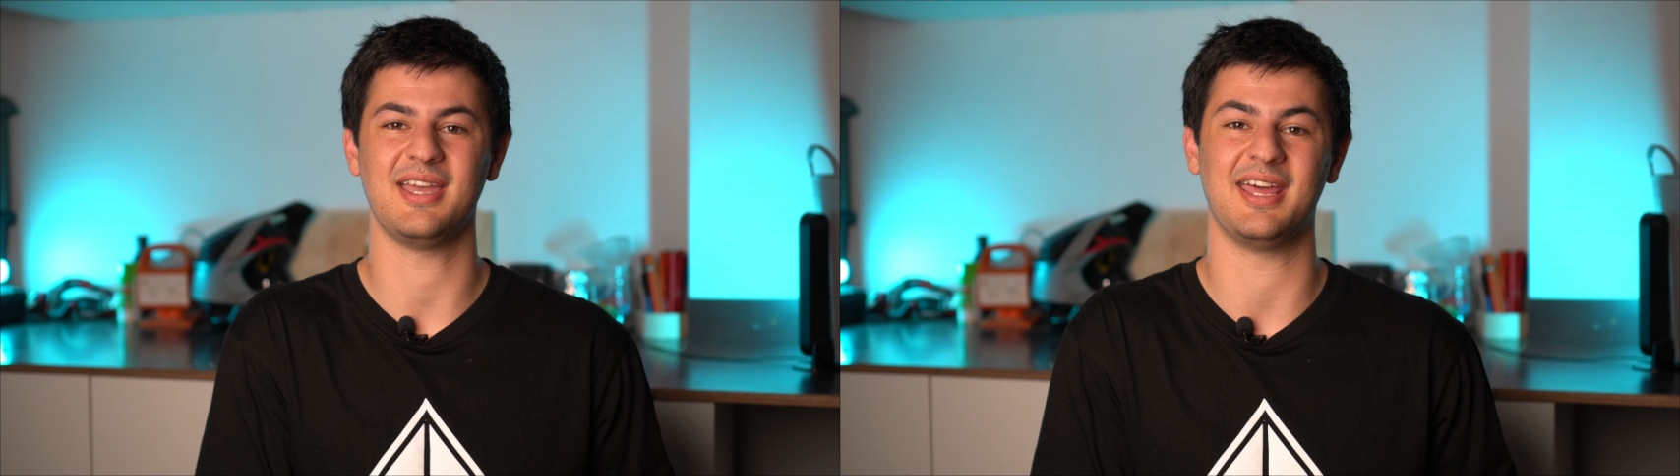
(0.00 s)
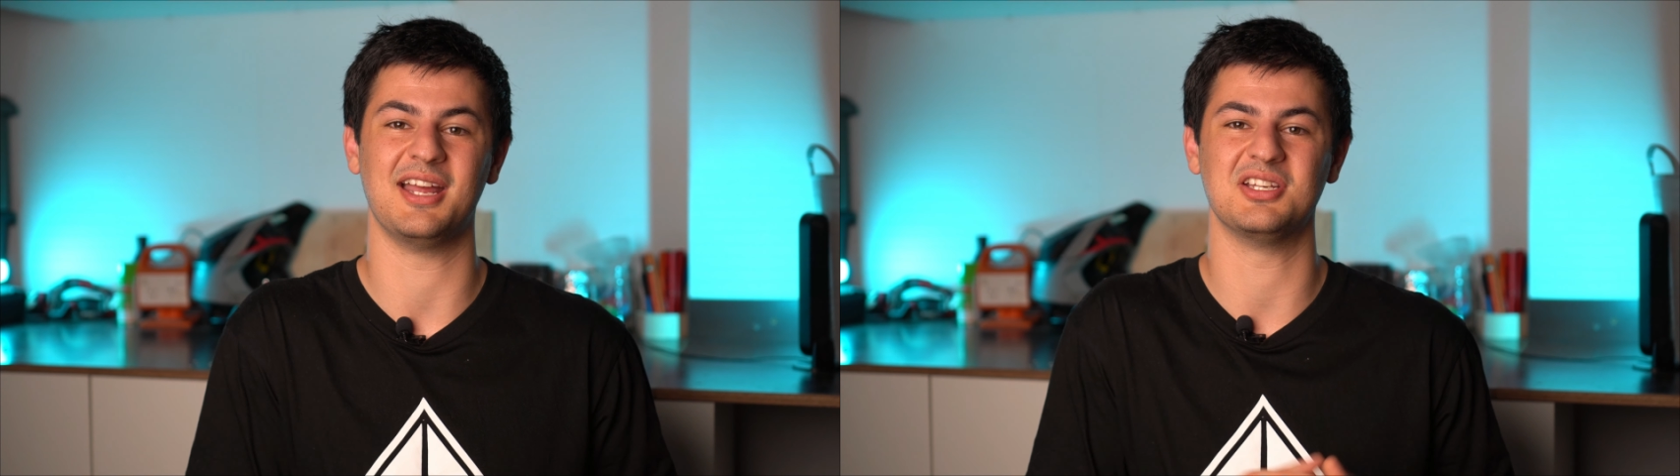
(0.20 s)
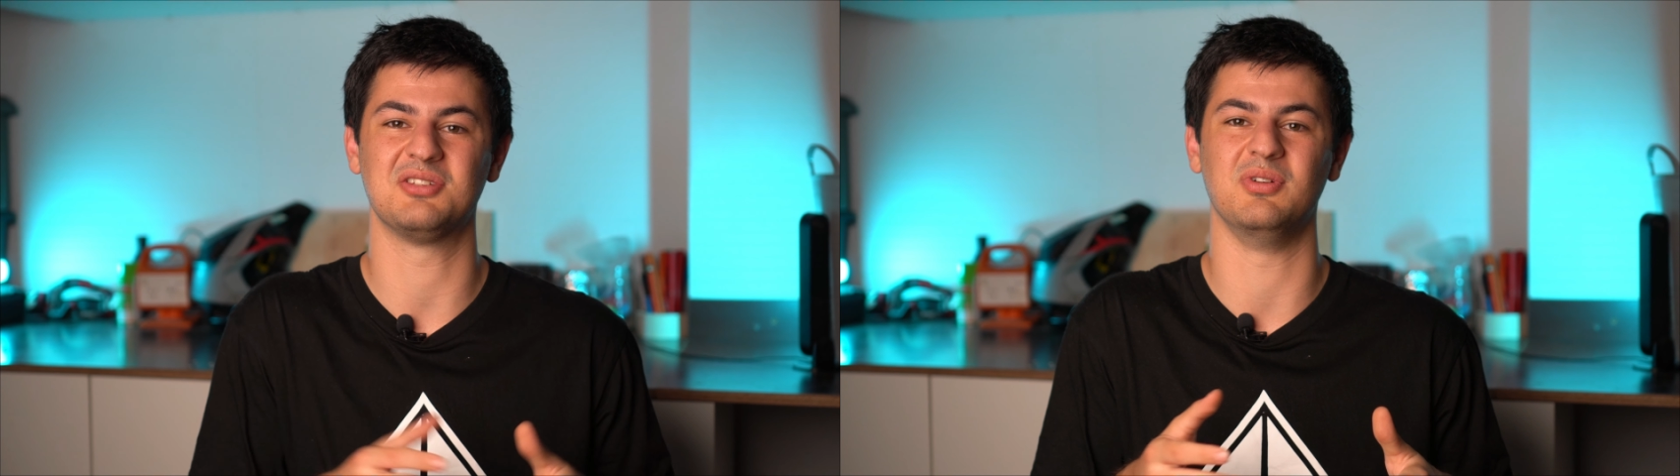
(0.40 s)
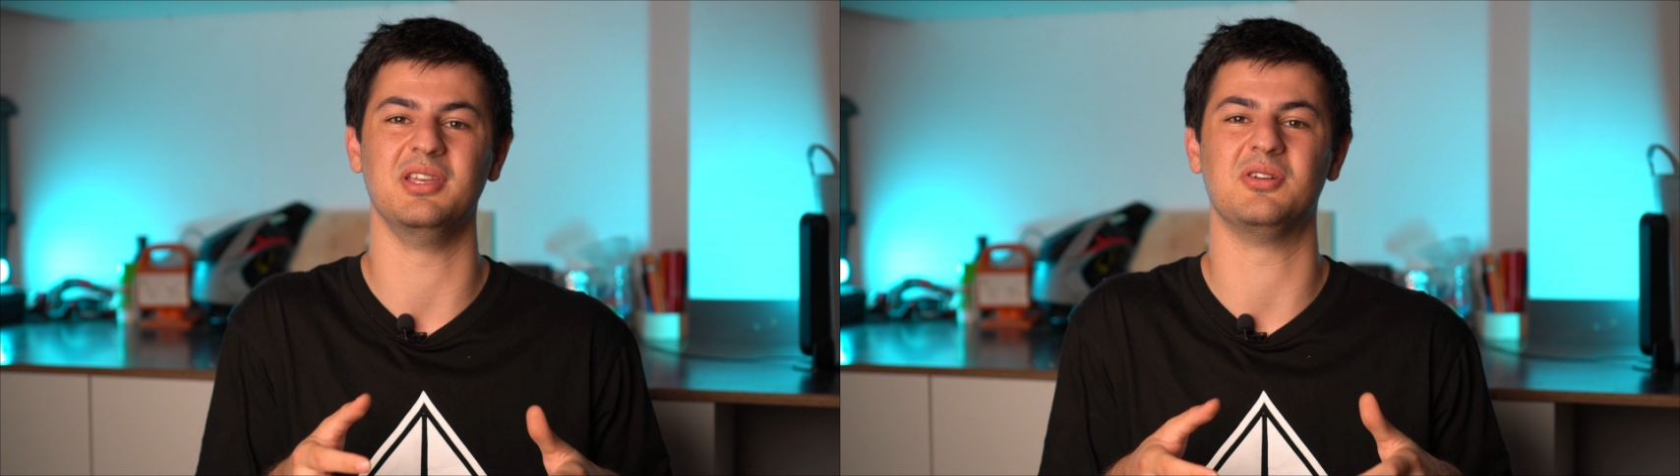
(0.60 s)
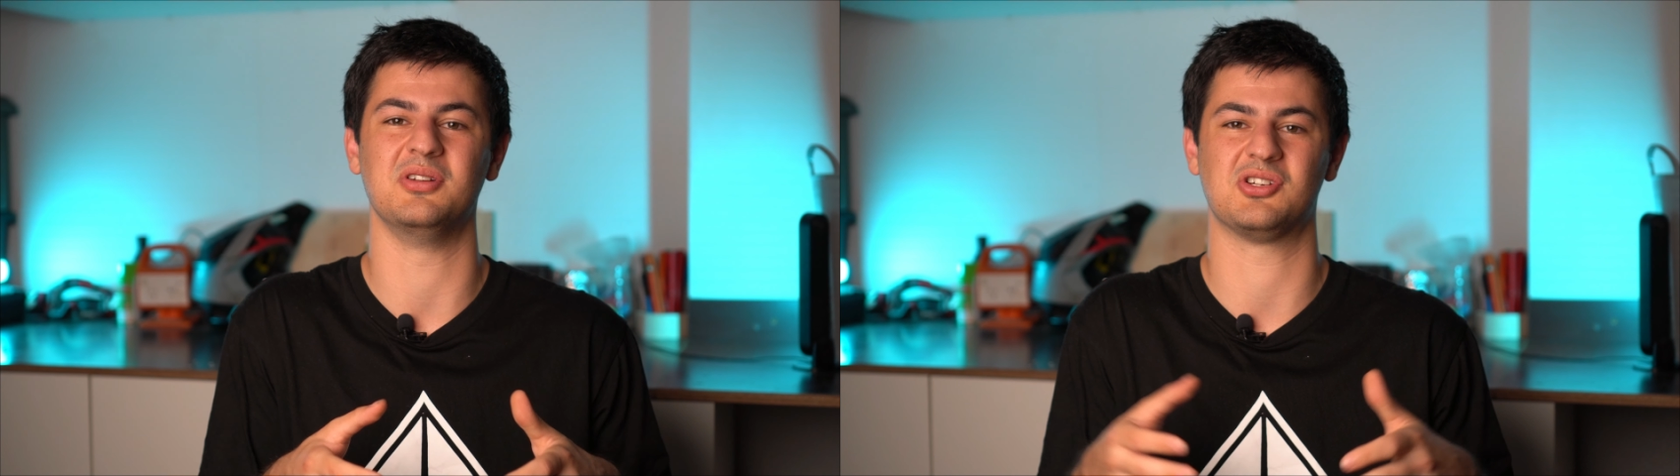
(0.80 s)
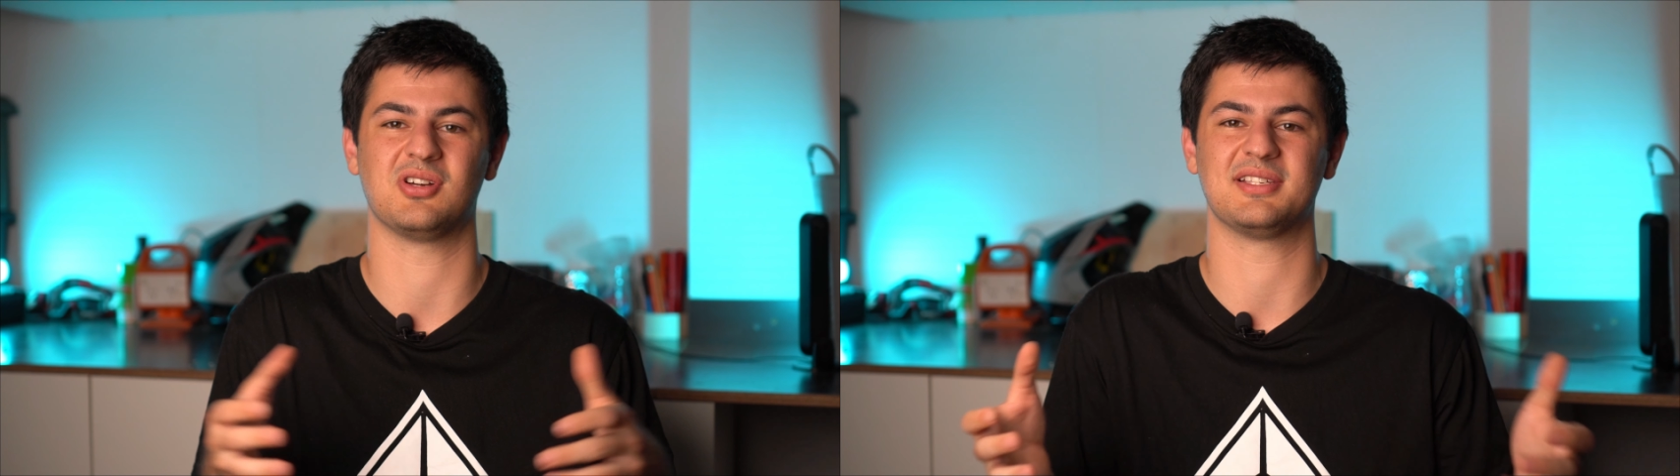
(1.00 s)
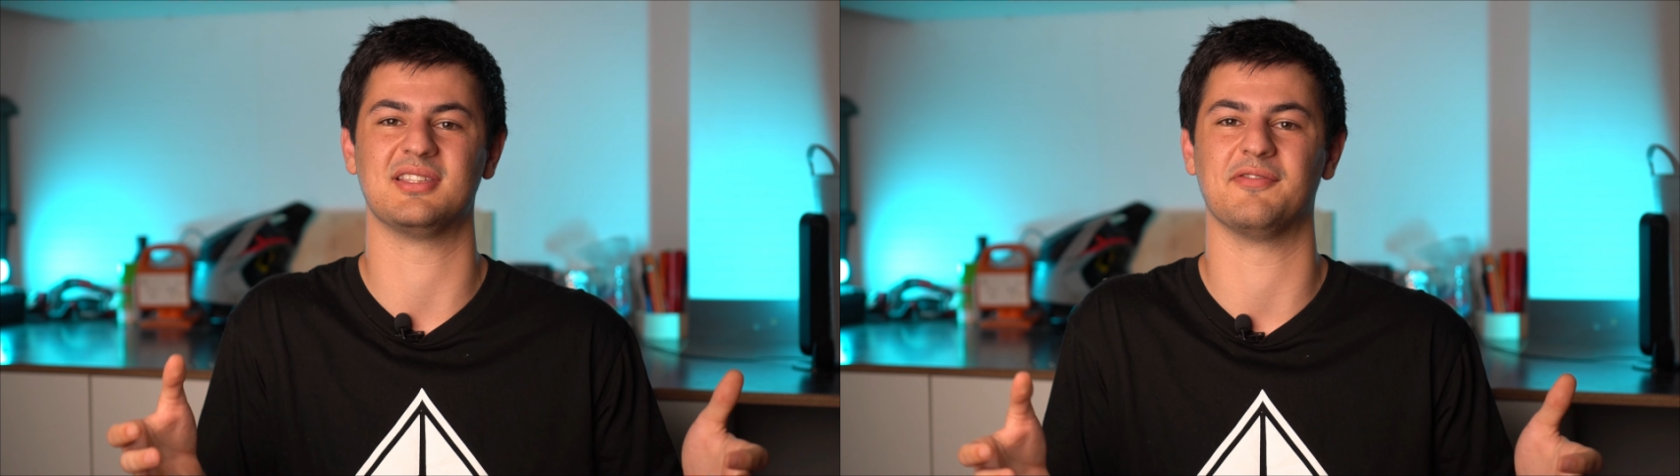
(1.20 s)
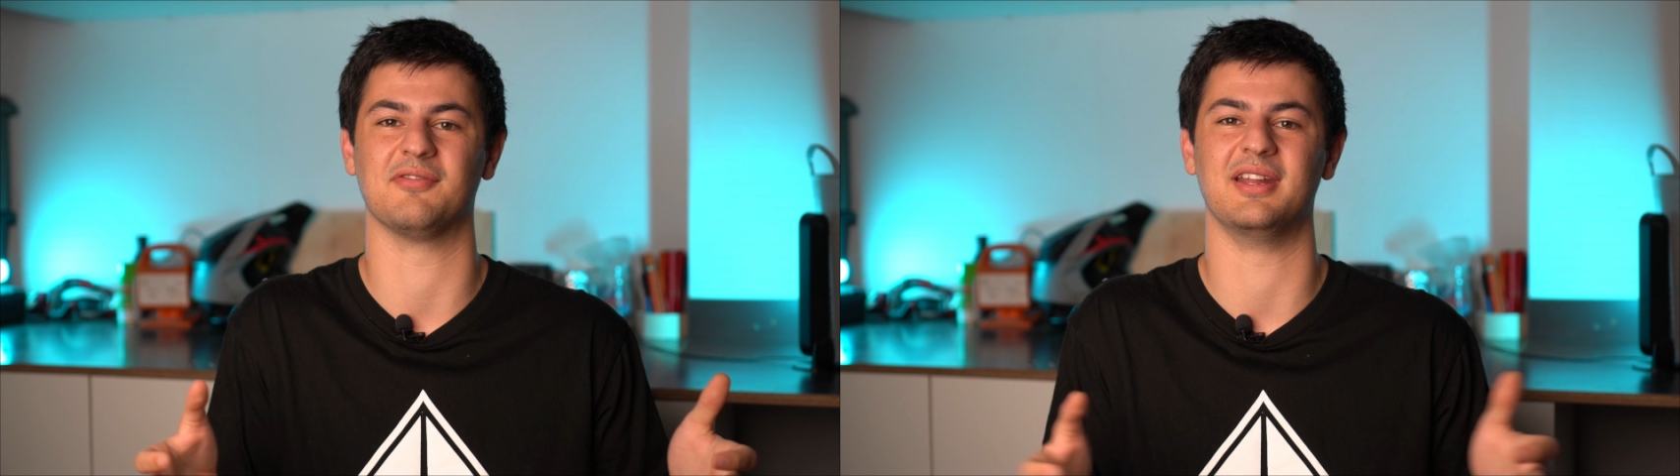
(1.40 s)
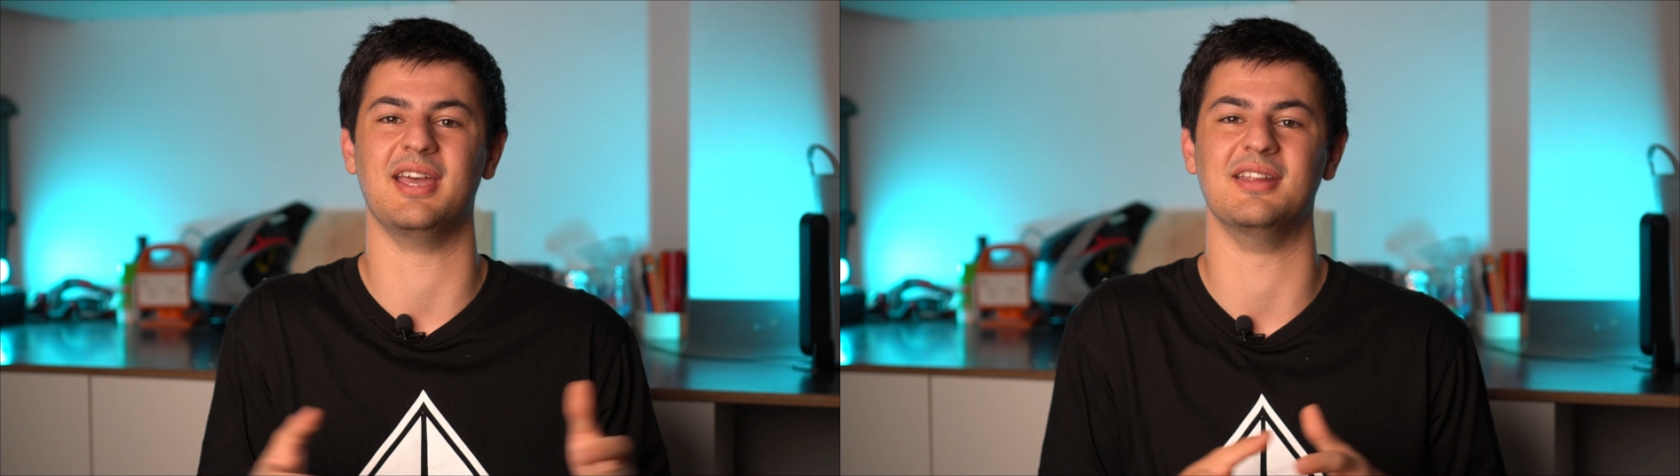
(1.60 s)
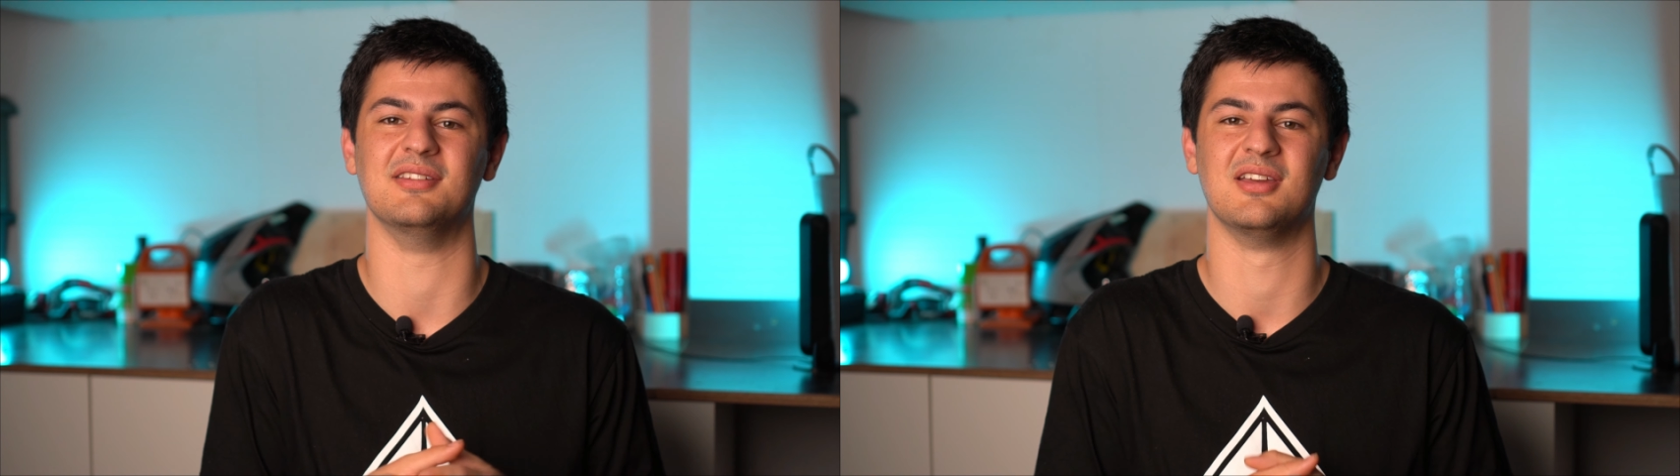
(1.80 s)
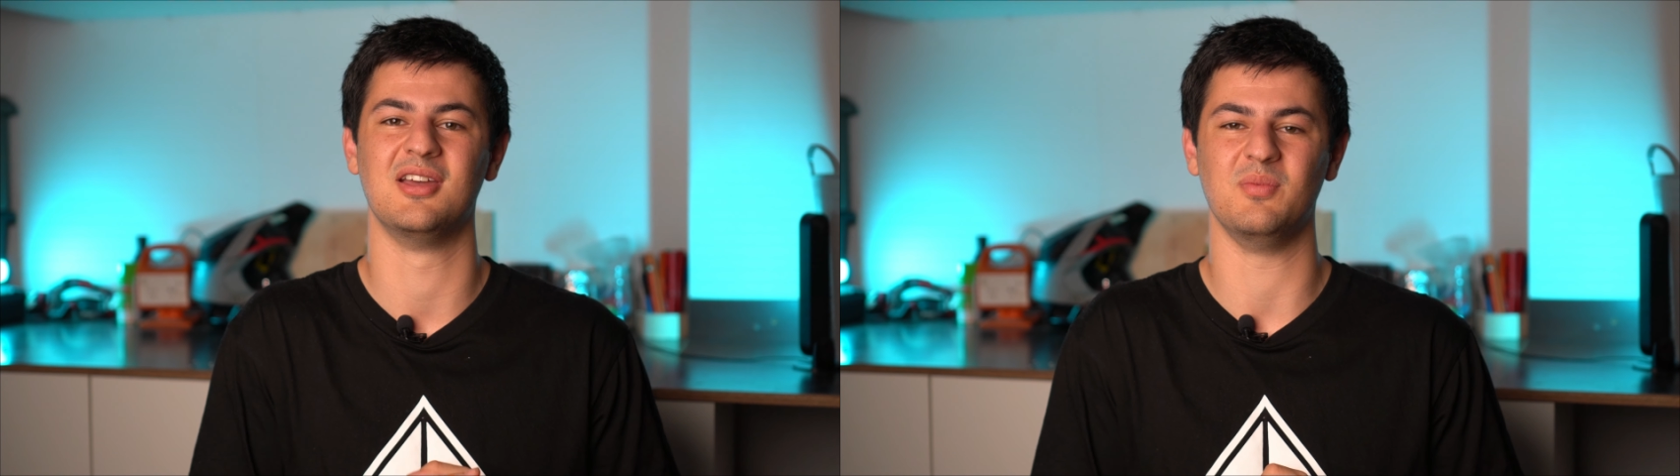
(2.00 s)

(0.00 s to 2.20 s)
and I just really couldn't trust the front end